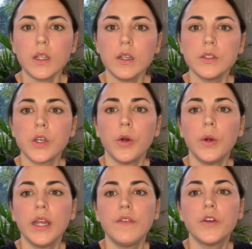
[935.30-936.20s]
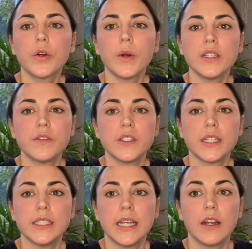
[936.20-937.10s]
So if you're going to
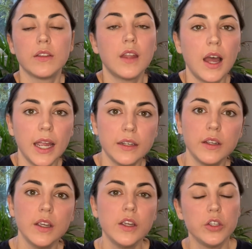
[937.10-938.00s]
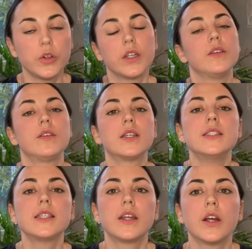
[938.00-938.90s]
facilitate online, you could
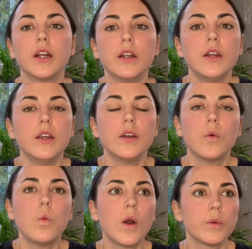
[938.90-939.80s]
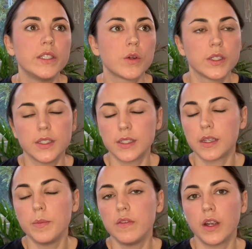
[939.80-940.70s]
consider what resources
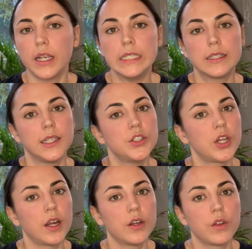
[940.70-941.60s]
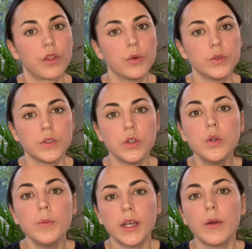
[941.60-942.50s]
can be very easily shared through
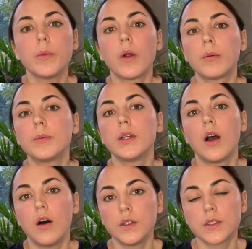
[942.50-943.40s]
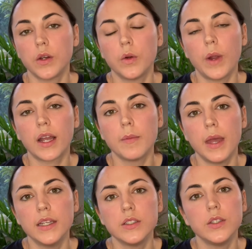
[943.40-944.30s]
Zoom. And I would probably also
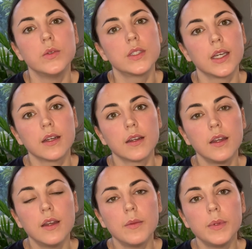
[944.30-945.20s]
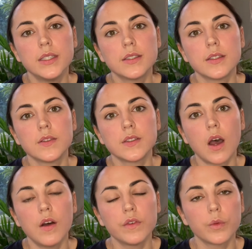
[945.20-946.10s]
recommend using pieces of
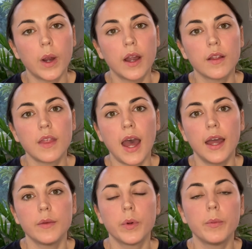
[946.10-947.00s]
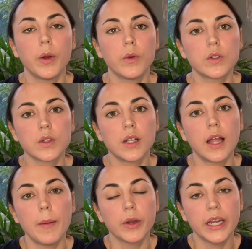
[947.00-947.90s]
software that promote
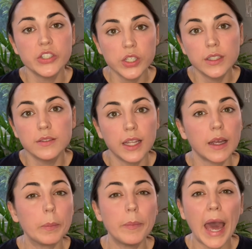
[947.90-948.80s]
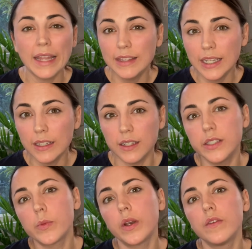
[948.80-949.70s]
collaboration, like Padlet
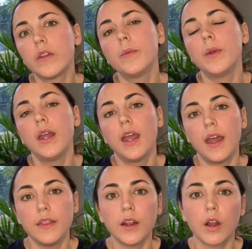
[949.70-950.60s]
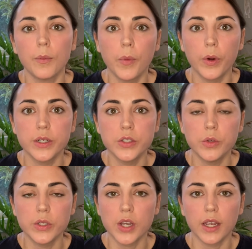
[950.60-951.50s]
is one of them, and there are more
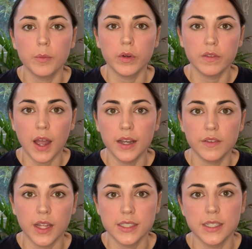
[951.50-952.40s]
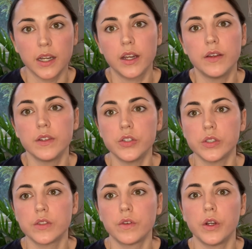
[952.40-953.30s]
too, which I can provide if that's an area of
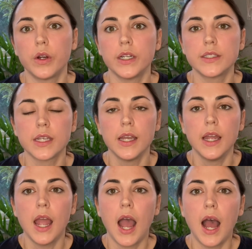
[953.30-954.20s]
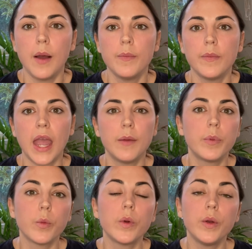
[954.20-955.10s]
interest for yours.
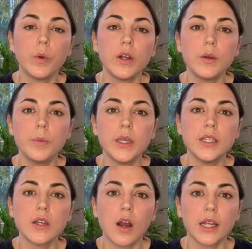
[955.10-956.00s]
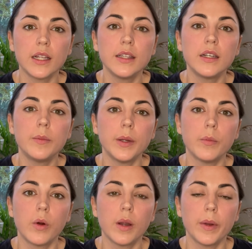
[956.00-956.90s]
But we will be talking a little bit
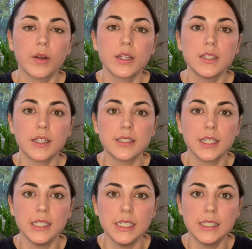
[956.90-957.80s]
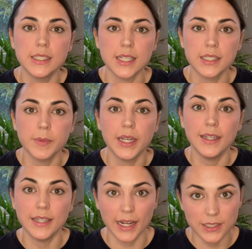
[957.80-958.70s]
more about conducting a needs assessment
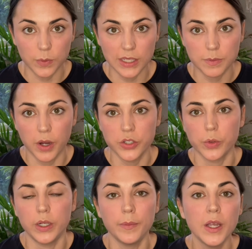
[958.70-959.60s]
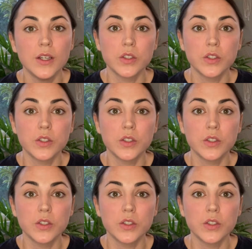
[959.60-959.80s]
in next week's module.